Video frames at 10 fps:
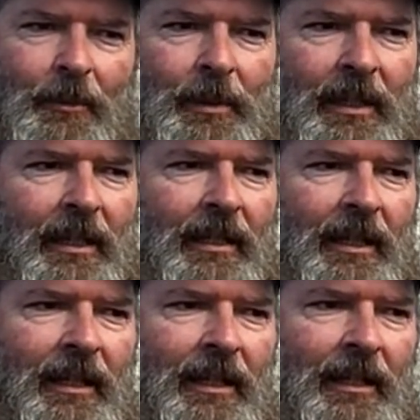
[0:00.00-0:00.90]
But
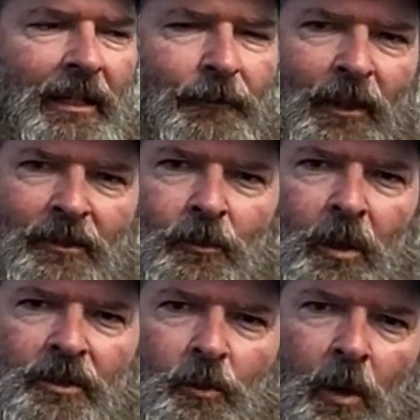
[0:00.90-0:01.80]
if this is
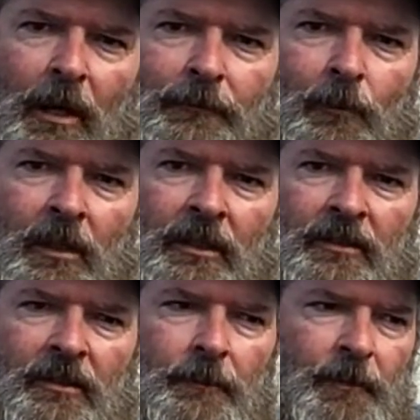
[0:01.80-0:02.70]
what your wife
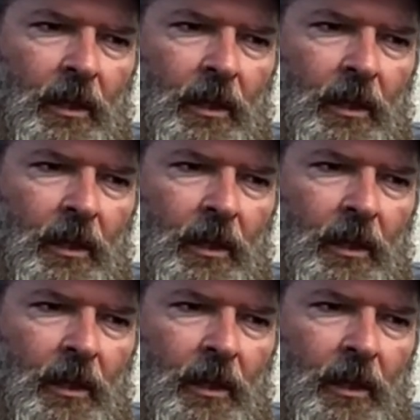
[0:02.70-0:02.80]
wants,